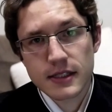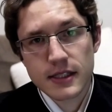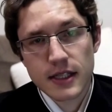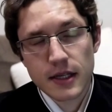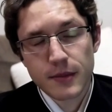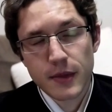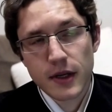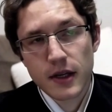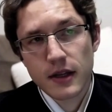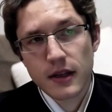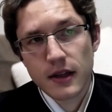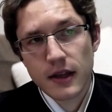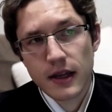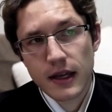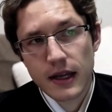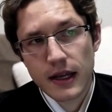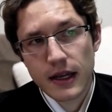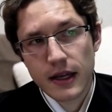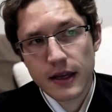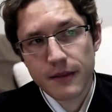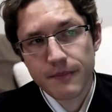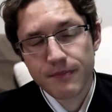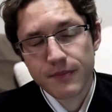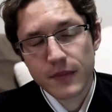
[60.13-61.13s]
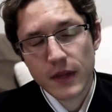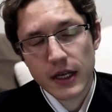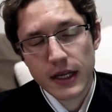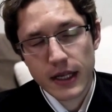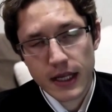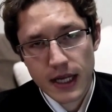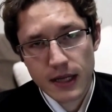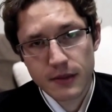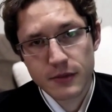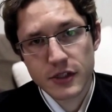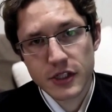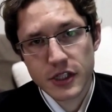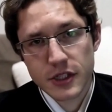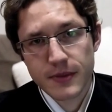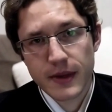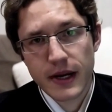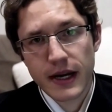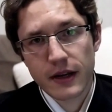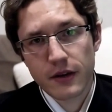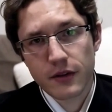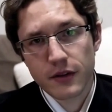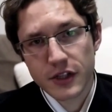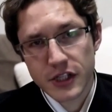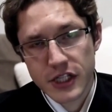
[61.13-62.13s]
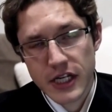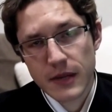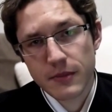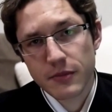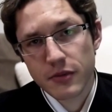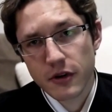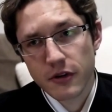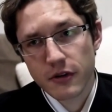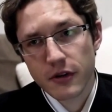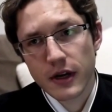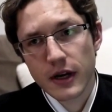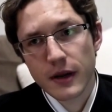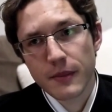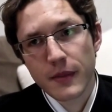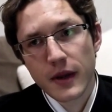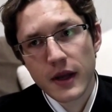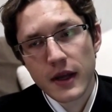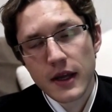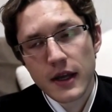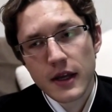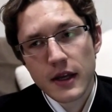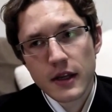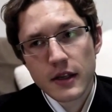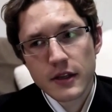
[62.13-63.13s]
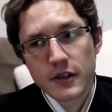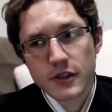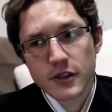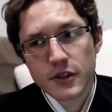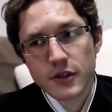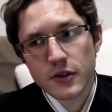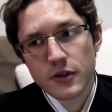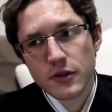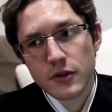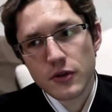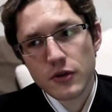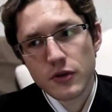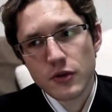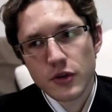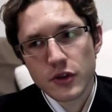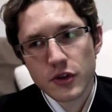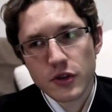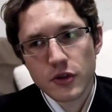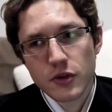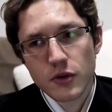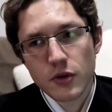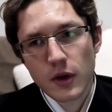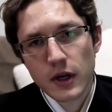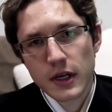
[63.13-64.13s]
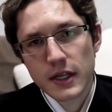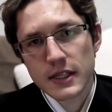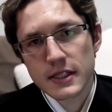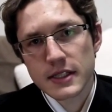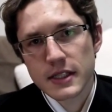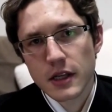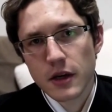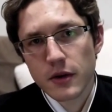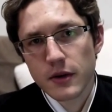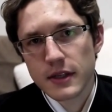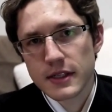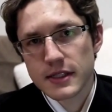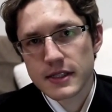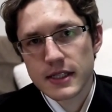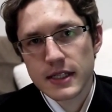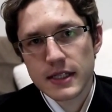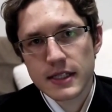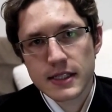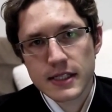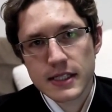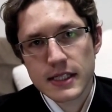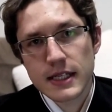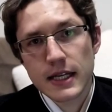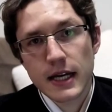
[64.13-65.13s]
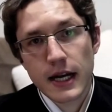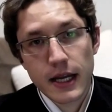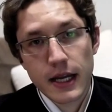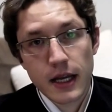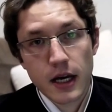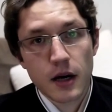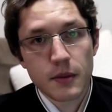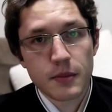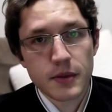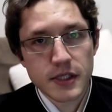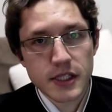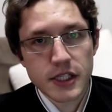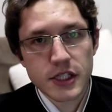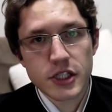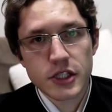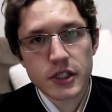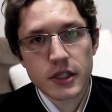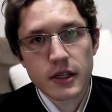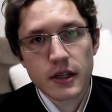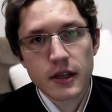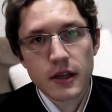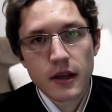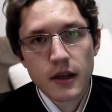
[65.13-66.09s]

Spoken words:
summer, and I came to Japan on the JET program to do what is known as the CIR position,